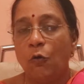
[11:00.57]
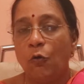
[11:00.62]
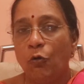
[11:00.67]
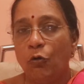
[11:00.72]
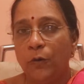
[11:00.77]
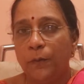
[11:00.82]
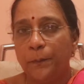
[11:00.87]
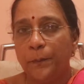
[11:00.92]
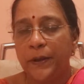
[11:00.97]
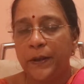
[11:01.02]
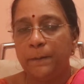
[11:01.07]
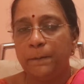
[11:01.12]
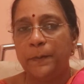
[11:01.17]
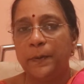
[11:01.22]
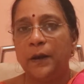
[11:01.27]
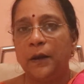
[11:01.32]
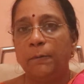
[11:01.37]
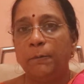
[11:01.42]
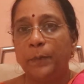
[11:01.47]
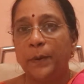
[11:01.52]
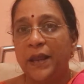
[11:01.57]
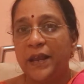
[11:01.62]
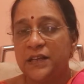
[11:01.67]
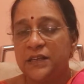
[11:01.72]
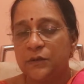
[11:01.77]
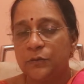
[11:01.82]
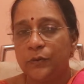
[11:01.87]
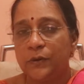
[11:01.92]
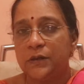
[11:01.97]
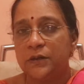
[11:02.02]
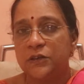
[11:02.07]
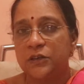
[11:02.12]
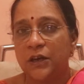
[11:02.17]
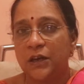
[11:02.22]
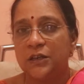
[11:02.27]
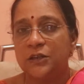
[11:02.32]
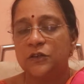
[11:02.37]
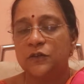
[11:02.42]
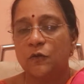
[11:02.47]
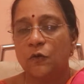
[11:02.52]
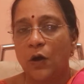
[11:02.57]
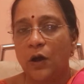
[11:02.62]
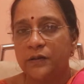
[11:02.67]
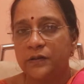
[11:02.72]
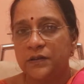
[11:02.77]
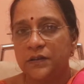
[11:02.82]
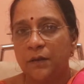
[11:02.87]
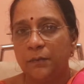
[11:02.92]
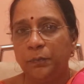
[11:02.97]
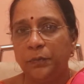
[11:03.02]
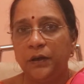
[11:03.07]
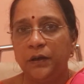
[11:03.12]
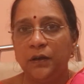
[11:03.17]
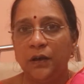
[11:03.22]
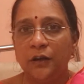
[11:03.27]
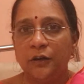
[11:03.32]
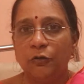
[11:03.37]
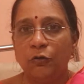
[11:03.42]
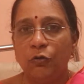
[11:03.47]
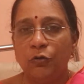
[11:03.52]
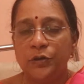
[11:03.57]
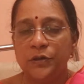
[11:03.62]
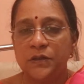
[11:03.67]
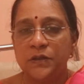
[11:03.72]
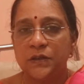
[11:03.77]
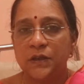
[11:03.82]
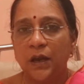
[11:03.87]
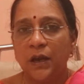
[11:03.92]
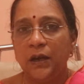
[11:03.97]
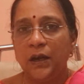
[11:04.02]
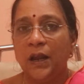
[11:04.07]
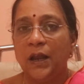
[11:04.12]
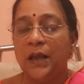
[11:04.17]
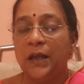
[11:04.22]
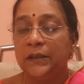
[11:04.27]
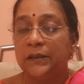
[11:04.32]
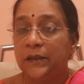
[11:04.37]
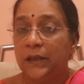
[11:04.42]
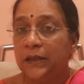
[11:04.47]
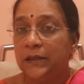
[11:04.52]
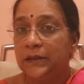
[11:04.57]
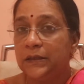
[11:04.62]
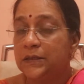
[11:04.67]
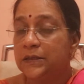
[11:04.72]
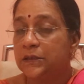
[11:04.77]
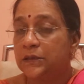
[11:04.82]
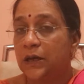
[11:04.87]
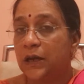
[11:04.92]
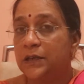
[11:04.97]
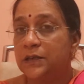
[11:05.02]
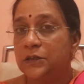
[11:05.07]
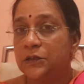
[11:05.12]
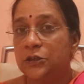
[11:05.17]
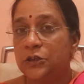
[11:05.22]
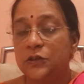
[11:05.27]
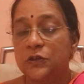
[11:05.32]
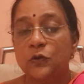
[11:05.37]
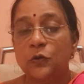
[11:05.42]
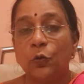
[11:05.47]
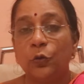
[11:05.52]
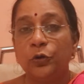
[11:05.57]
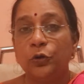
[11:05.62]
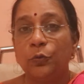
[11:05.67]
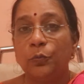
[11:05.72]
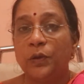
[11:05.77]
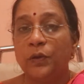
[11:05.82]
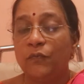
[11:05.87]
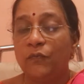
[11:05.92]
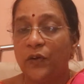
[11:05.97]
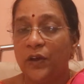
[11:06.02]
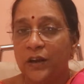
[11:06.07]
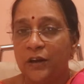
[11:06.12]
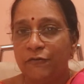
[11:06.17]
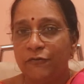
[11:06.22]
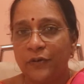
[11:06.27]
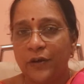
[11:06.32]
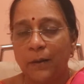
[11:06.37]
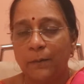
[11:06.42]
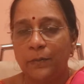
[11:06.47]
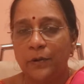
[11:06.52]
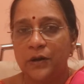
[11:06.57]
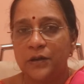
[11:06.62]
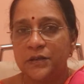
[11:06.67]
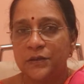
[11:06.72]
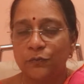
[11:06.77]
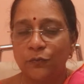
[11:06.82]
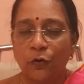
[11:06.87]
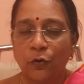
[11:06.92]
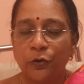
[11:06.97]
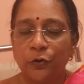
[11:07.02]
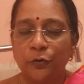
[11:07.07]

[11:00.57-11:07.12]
old people. Place will change. So accept it and go inside. Then this transit is going to be very fabulous for